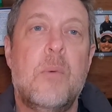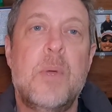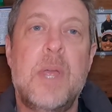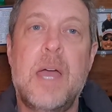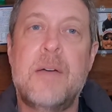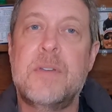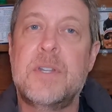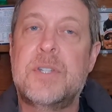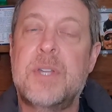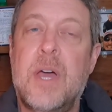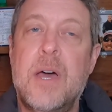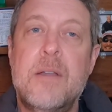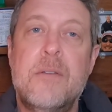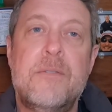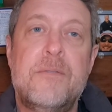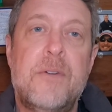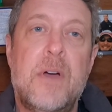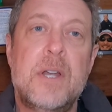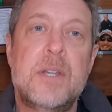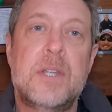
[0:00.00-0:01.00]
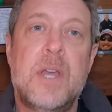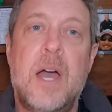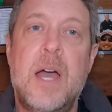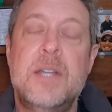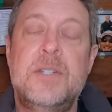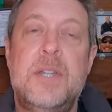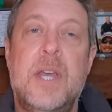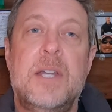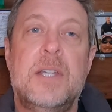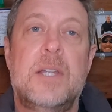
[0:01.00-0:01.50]
We have a ton of fun
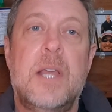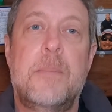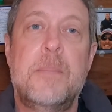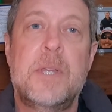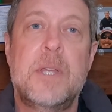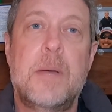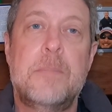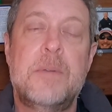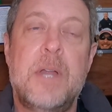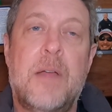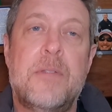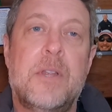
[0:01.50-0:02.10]
content coming up,